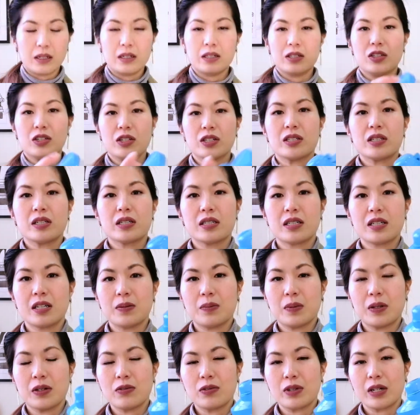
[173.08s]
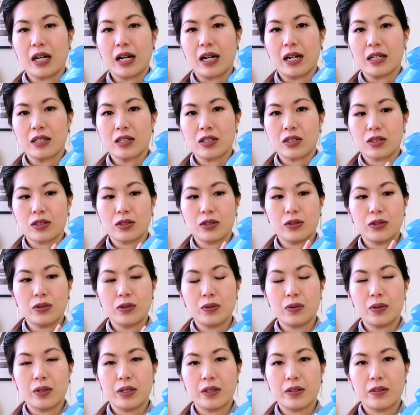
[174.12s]
Just a tip in regards
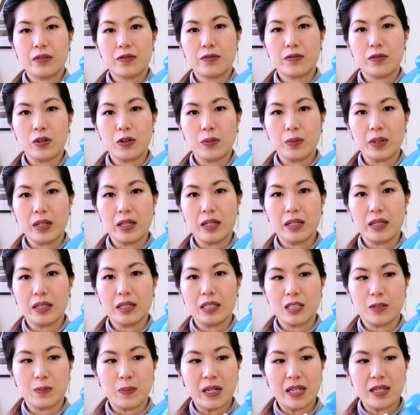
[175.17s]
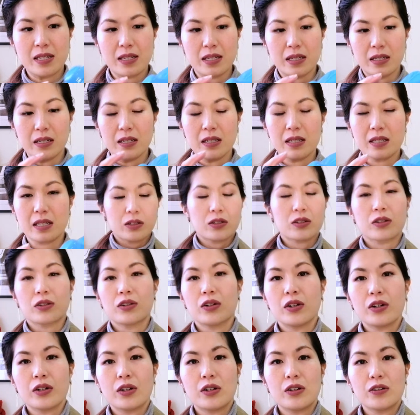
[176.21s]
to formula dispensers. So
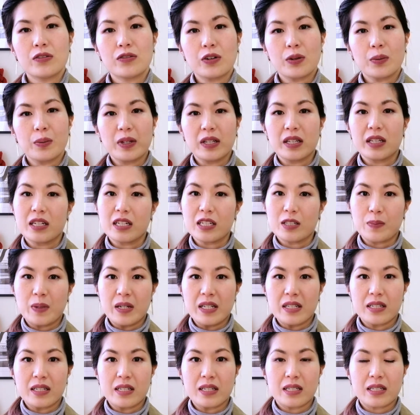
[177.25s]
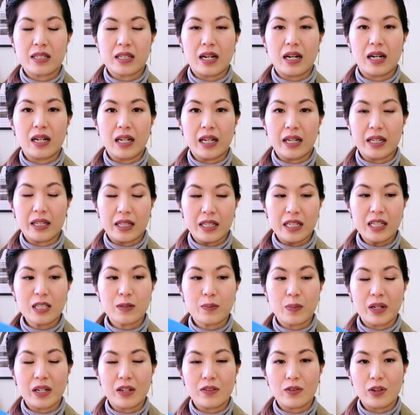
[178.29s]
not all formula dispensers are like this,
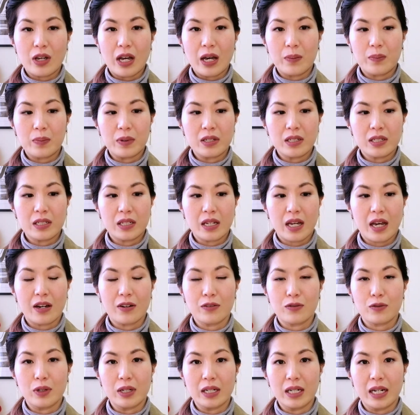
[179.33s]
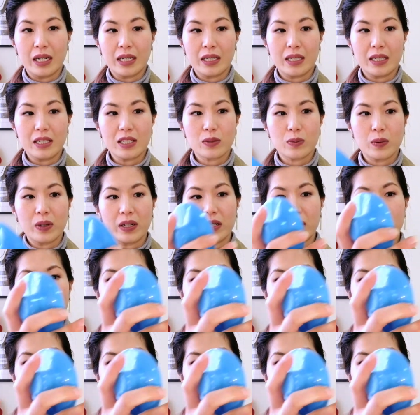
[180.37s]
but if you happen to have one like this one,